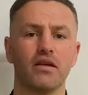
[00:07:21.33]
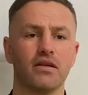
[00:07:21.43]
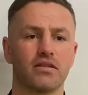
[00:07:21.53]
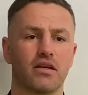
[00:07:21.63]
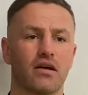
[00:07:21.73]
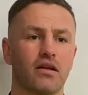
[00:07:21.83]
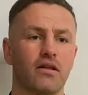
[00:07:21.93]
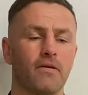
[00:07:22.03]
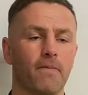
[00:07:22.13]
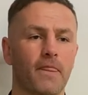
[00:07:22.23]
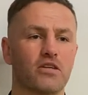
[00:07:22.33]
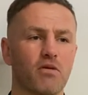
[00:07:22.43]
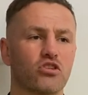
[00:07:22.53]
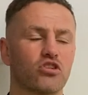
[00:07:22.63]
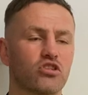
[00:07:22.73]
So as
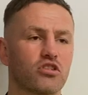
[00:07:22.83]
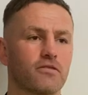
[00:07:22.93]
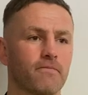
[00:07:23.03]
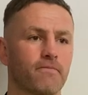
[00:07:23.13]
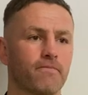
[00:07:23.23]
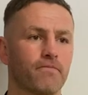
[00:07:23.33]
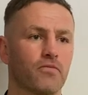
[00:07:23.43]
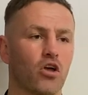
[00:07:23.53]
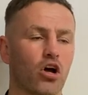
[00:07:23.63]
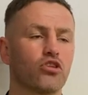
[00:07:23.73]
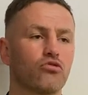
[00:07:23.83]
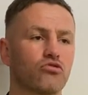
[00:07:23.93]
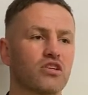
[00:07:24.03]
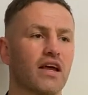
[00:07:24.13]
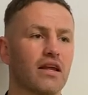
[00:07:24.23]
much as I do
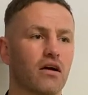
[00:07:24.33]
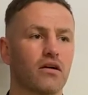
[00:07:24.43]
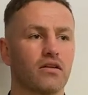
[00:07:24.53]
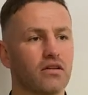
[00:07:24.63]
say that